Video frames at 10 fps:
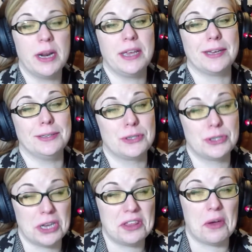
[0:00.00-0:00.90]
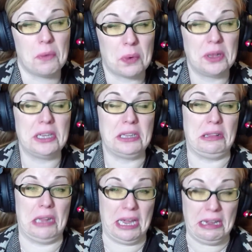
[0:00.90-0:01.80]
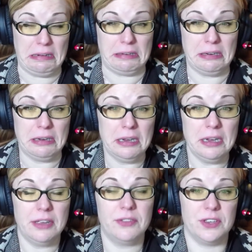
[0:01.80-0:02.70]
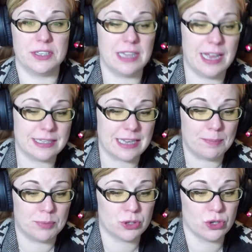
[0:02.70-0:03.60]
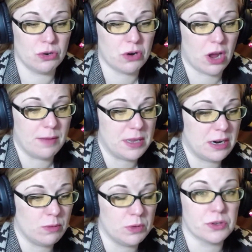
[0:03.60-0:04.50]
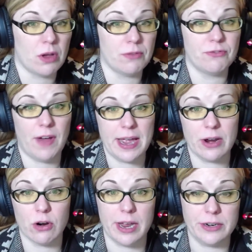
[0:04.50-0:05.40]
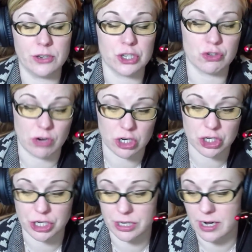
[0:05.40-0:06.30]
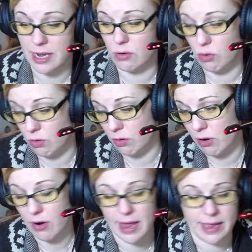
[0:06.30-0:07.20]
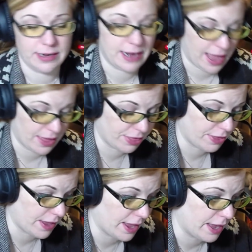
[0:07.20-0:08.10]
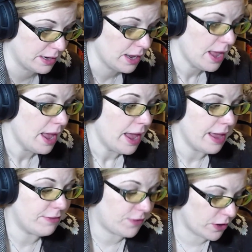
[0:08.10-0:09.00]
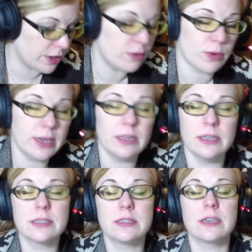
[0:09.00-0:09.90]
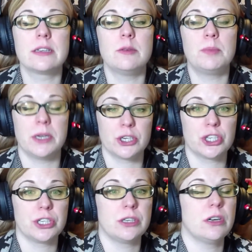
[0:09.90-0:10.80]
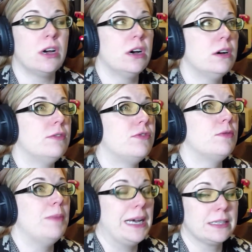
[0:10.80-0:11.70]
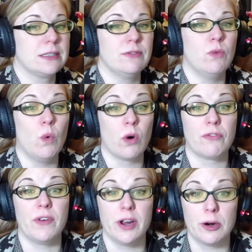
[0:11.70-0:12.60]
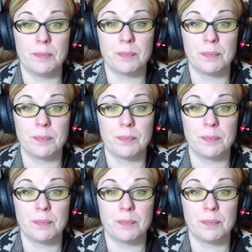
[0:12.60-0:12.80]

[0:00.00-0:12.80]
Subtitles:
can say they really liked this last episode. I mean, it was all fire and destruction and horror and death and a very realistic depiction of massive warfare.